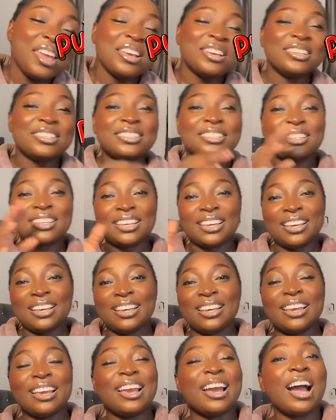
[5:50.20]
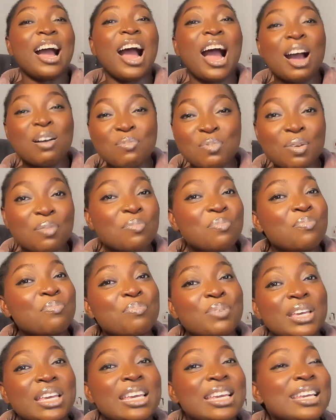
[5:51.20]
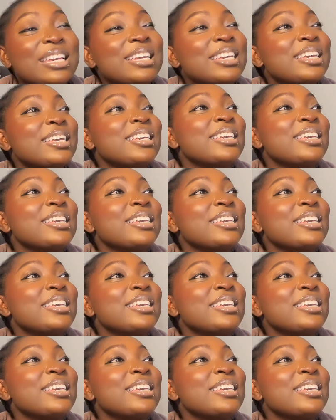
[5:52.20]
See, I'm a big